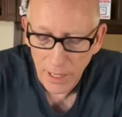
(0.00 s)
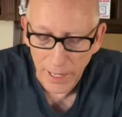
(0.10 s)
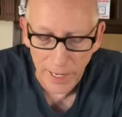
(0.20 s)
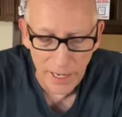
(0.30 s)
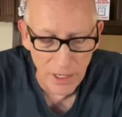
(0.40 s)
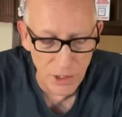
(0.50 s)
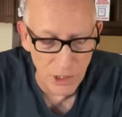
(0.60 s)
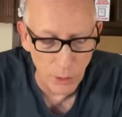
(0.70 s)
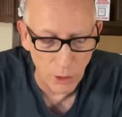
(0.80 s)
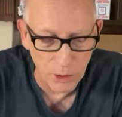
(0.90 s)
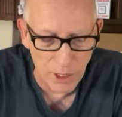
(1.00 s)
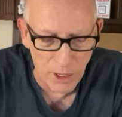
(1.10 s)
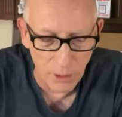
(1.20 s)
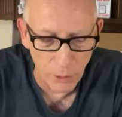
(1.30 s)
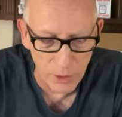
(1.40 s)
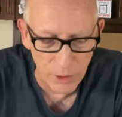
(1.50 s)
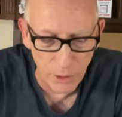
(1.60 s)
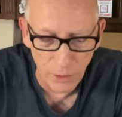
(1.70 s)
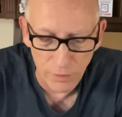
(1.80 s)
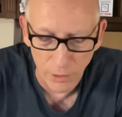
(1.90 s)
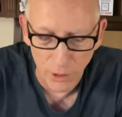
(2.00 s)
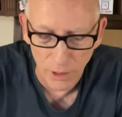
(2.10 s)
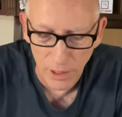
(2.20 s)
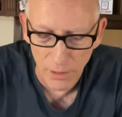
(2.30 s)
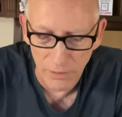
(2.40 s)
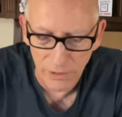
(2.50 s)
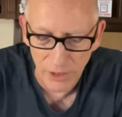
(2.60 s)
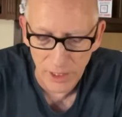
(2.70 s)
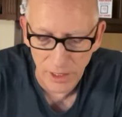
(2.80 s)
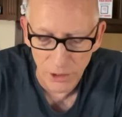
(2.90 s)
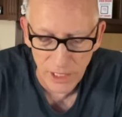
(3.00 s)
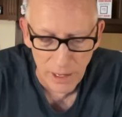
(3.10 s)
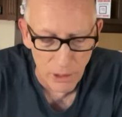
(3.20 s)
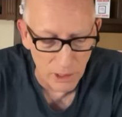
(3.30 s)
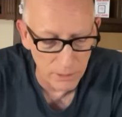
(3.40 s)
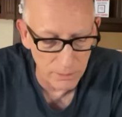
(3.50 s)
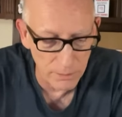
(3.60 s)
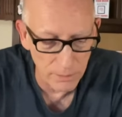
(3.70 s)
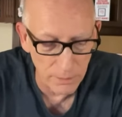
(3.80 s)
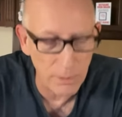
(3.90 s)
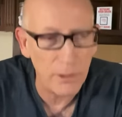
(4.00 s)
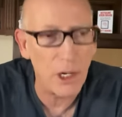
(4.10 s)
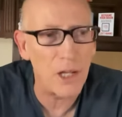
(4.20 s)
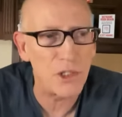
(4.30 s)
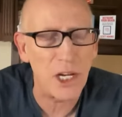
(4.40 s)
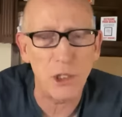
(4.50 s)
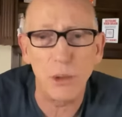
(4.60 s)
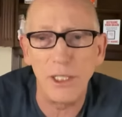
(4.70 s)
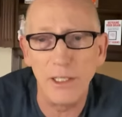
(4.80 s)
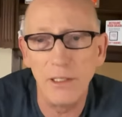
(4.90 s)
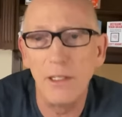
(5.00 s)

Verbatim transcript: And she will cuddle with you for $150 an hour, non-sexually.